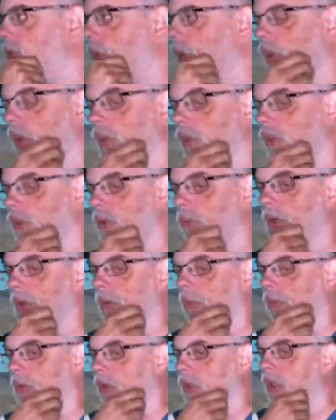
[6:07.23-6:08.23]
So I thought she
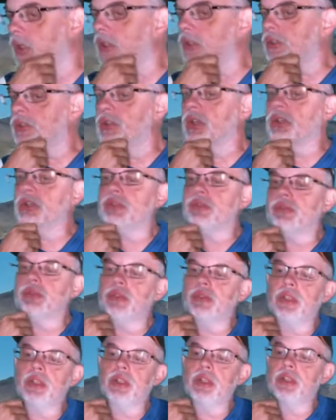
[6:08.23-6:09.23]
might have been letting it charge
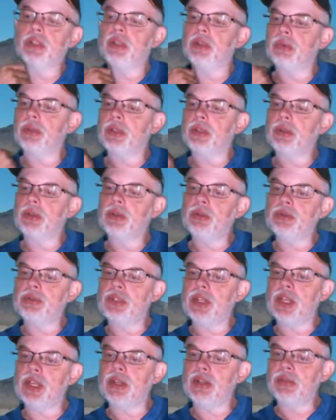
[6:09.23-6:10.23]
for the. There went
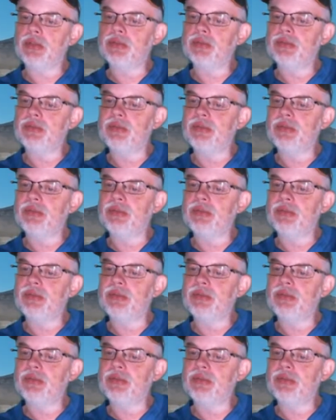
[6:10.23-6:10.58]
Lulu's tail,